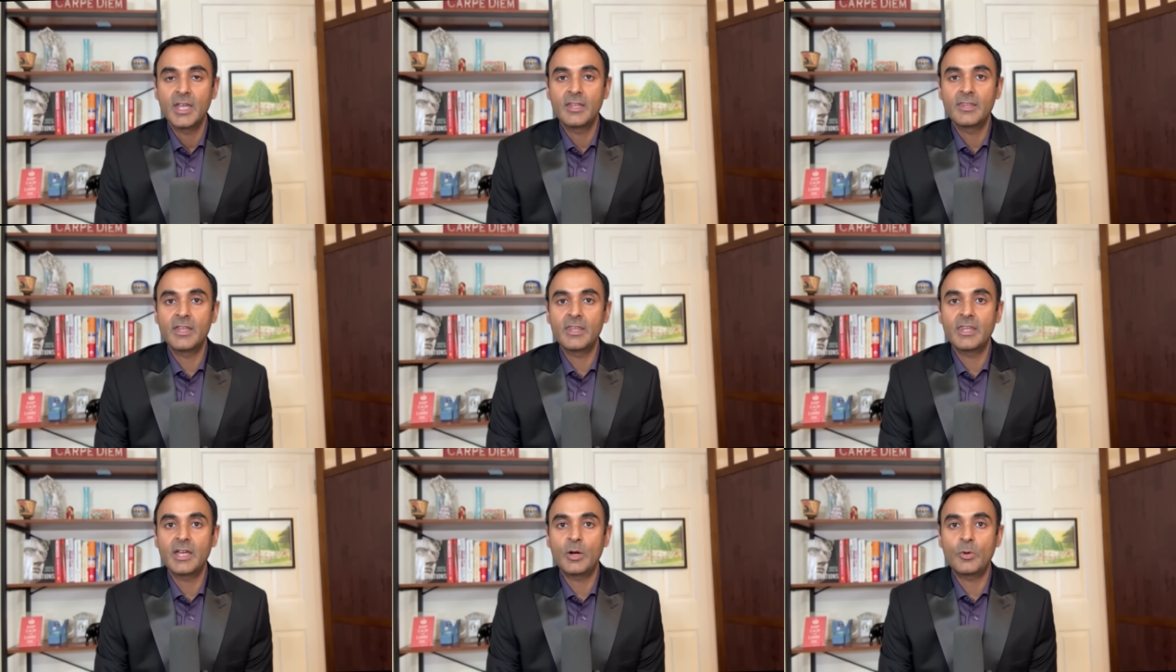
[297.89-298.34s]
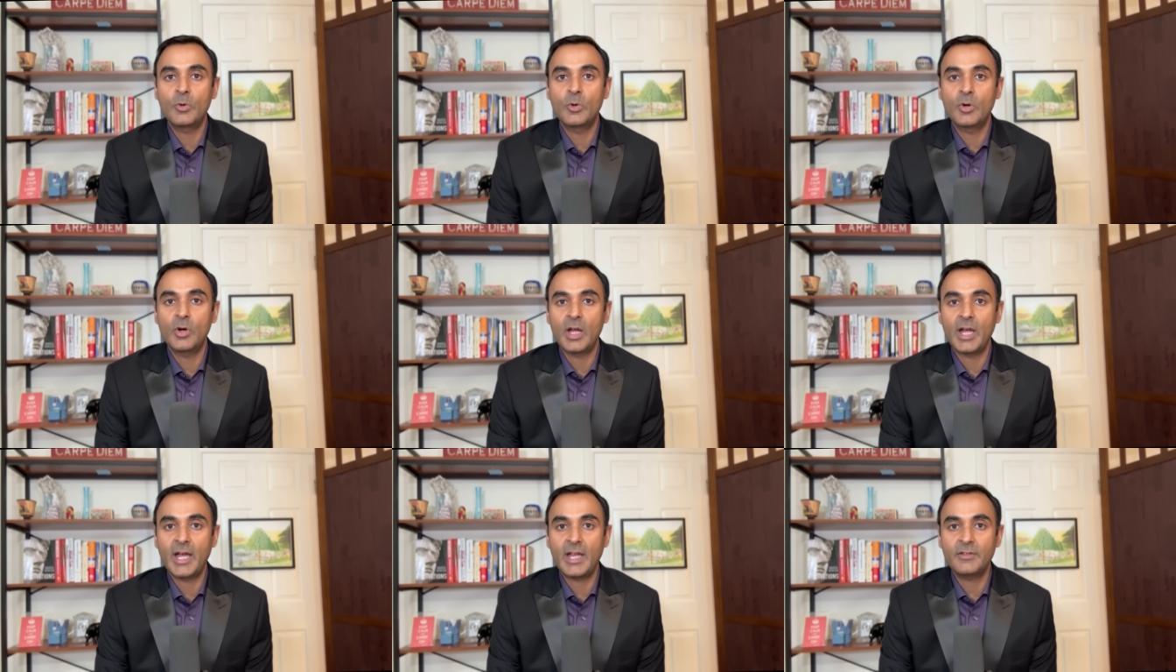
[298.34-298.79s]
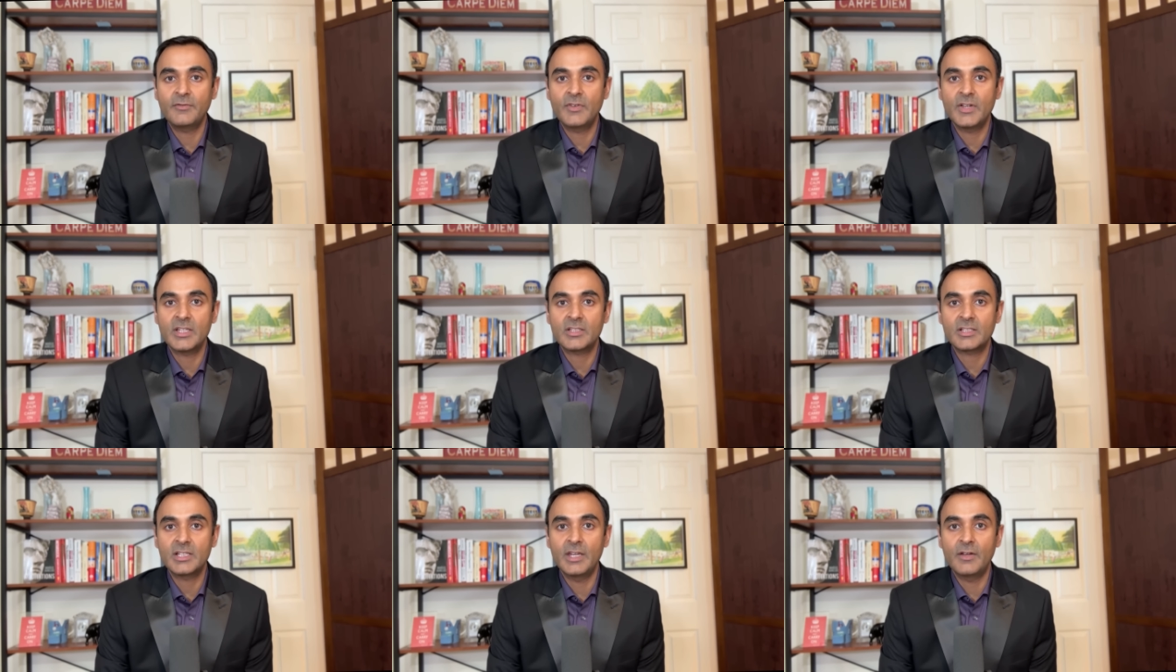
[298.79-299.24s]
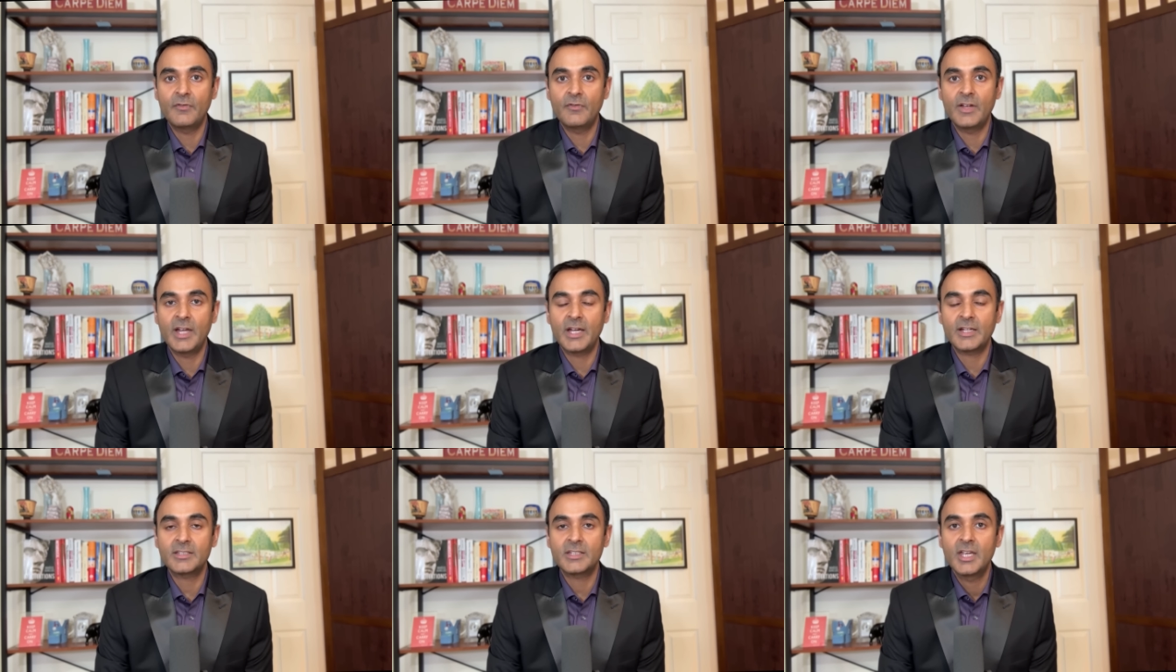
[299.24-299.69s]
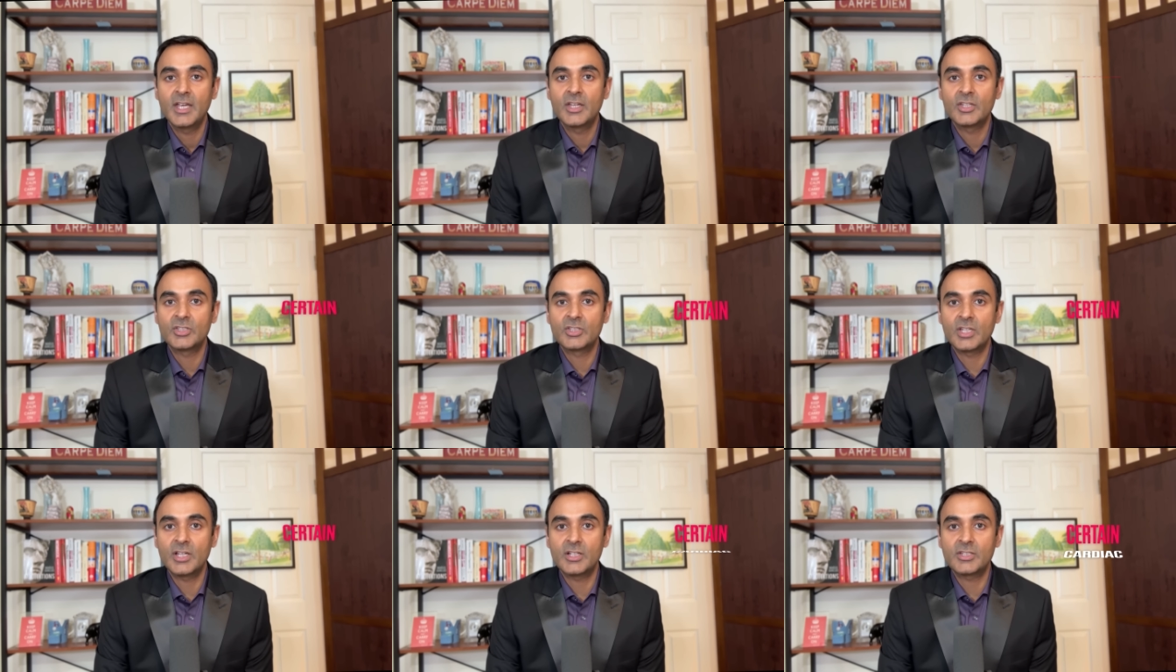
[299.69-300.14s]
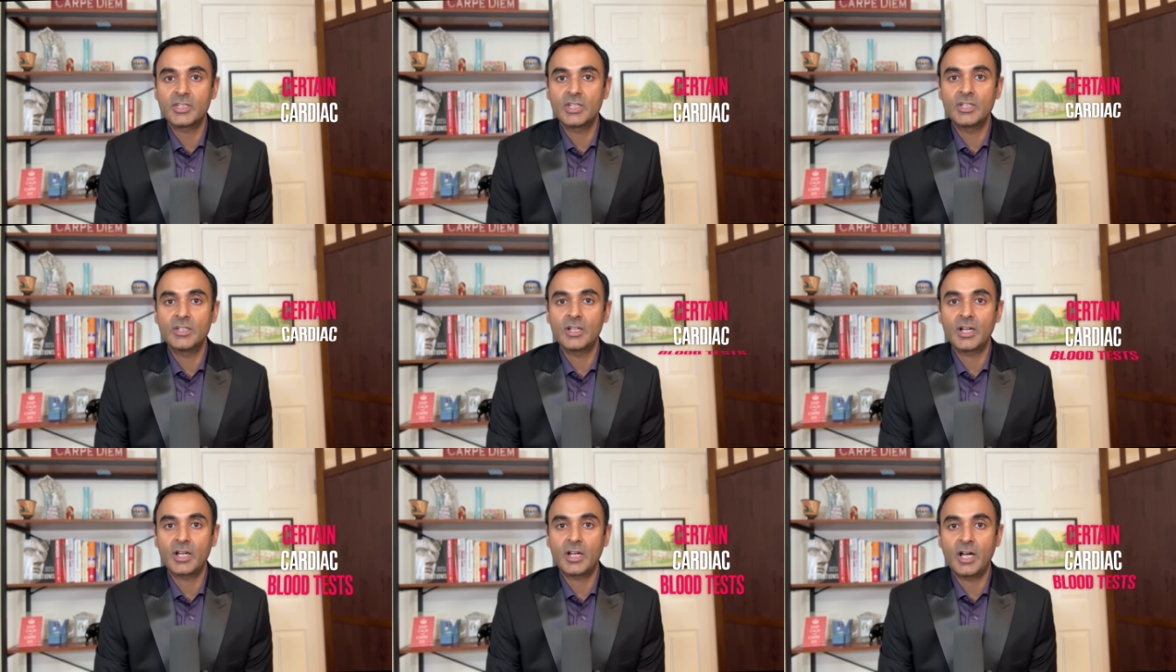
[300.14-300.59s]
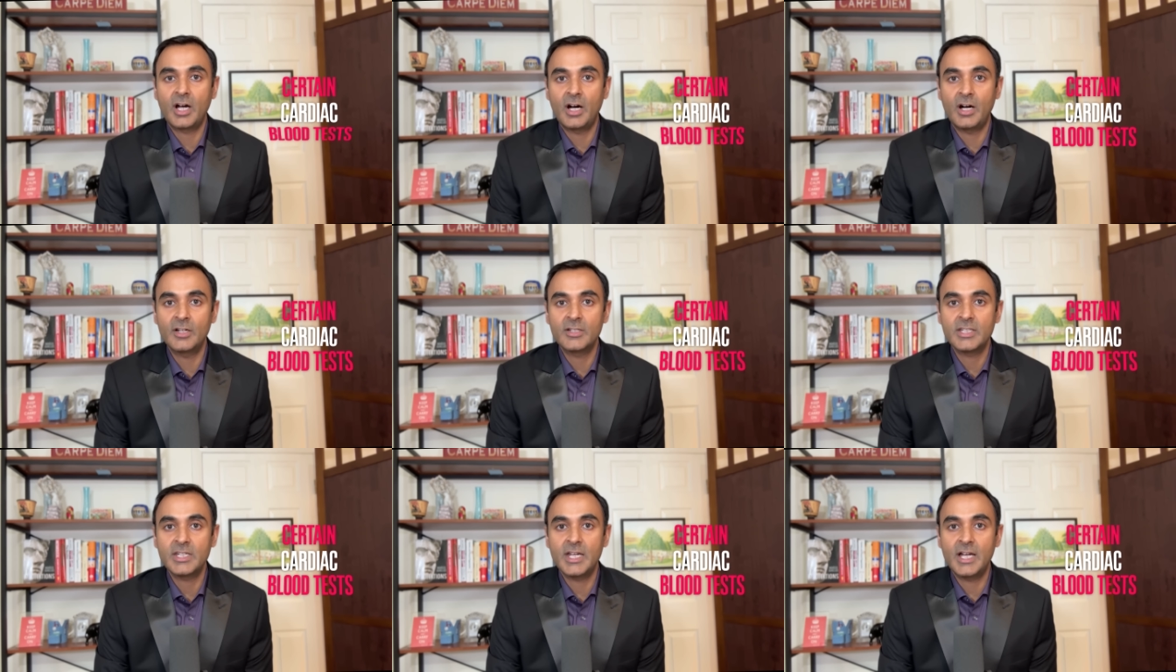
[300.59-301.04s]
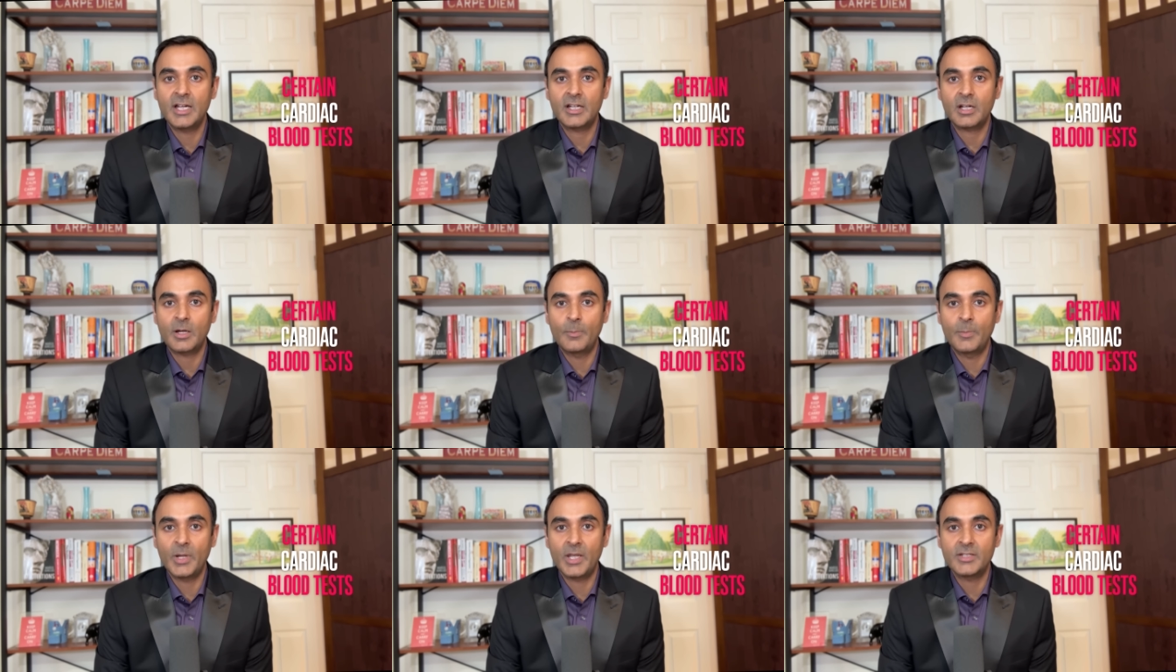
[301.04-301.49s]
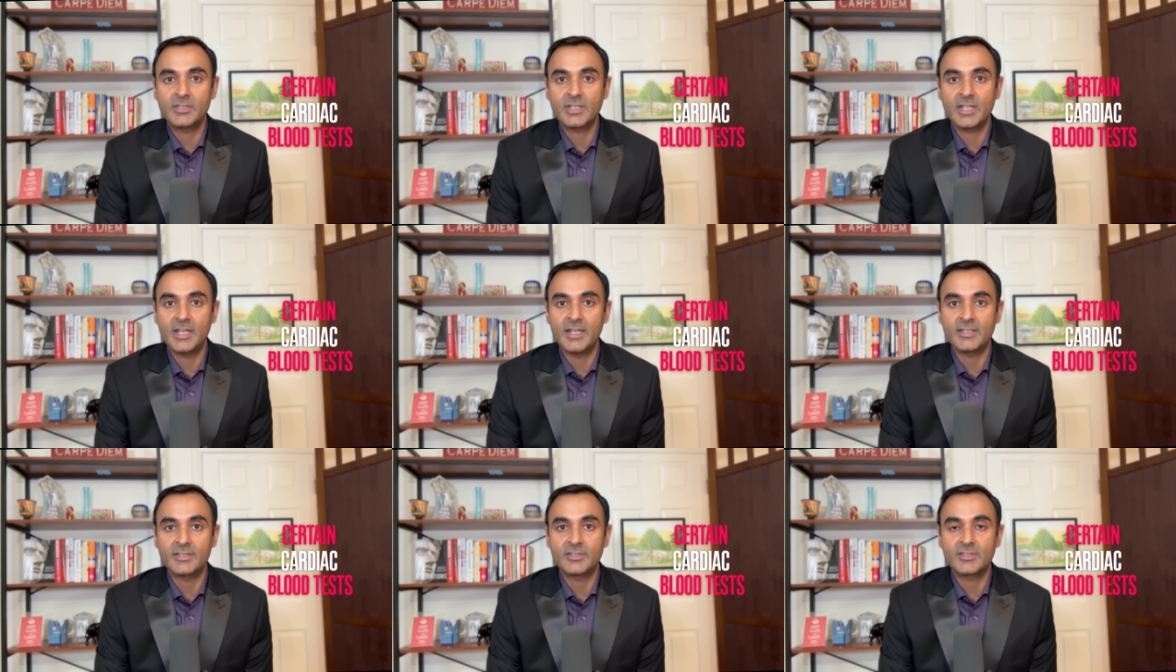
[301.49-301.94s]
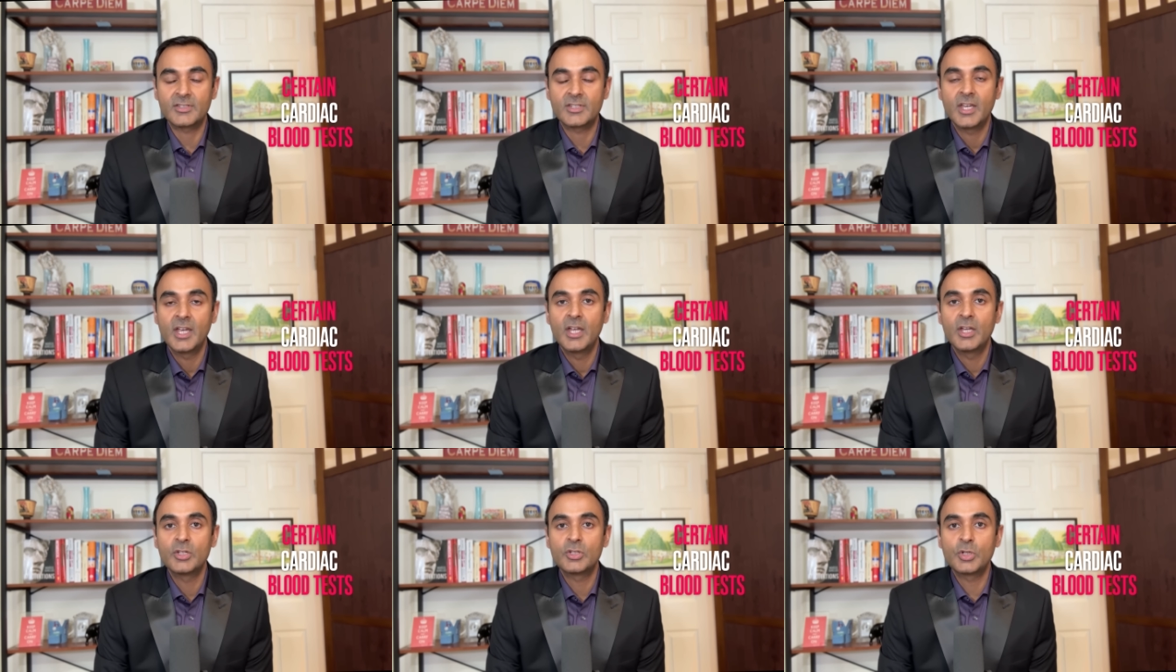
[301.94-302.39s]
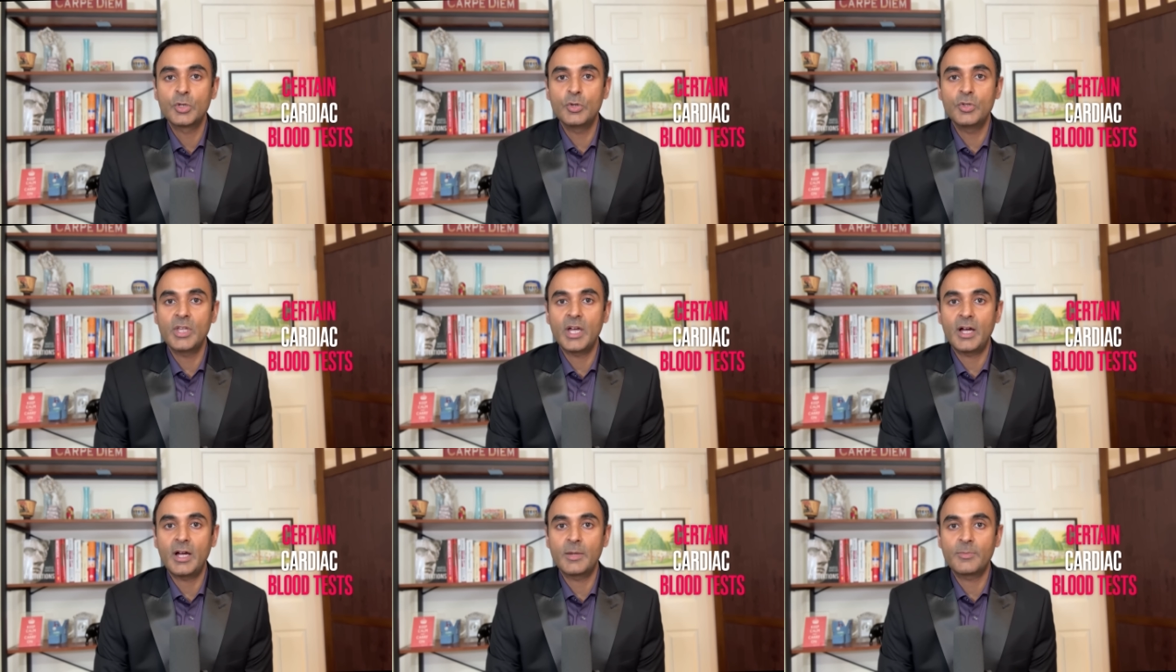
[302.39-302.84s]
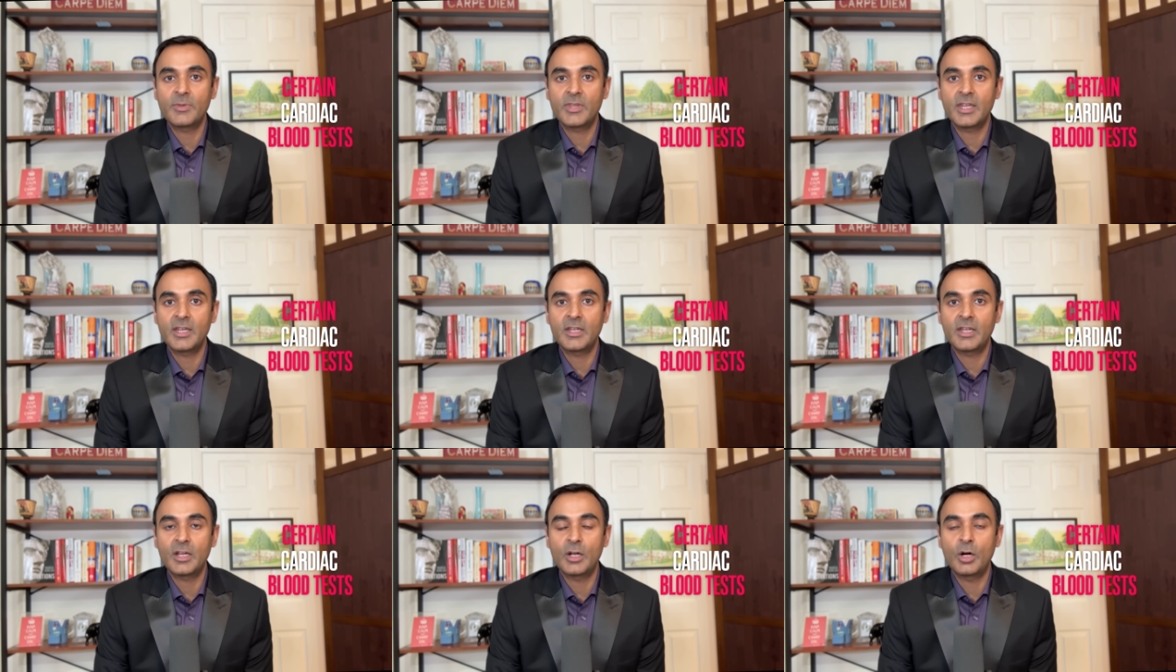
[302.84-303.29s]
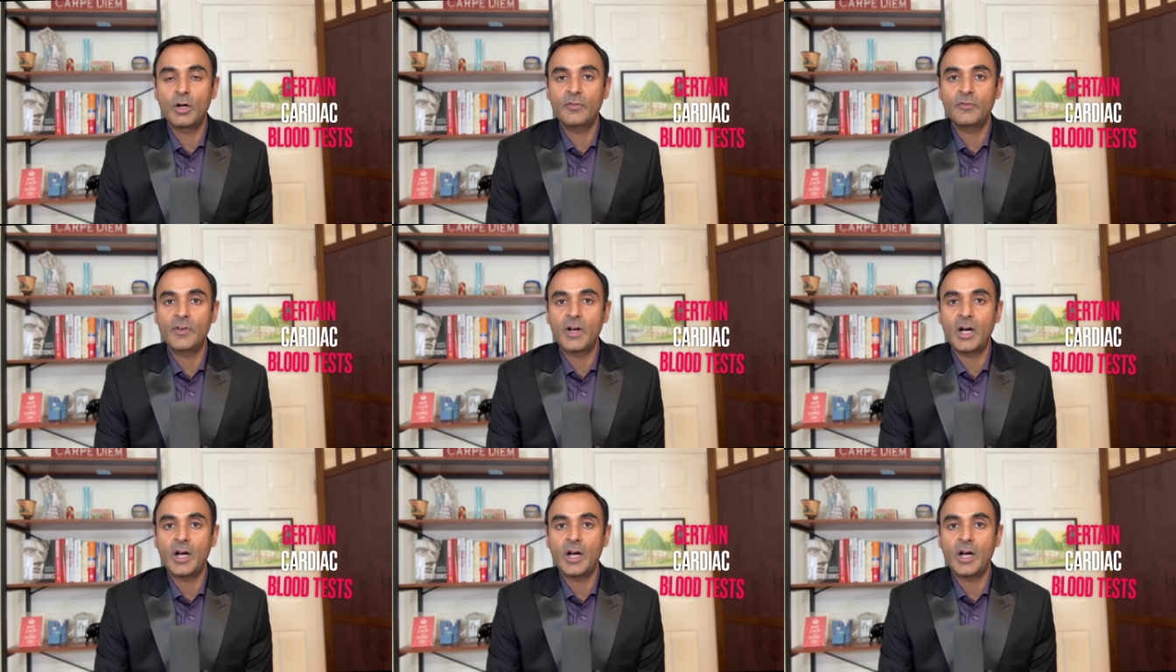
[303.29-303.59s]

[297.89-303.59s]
then that will adversely affect certain cardiac blood tests. Two that I'm thinking of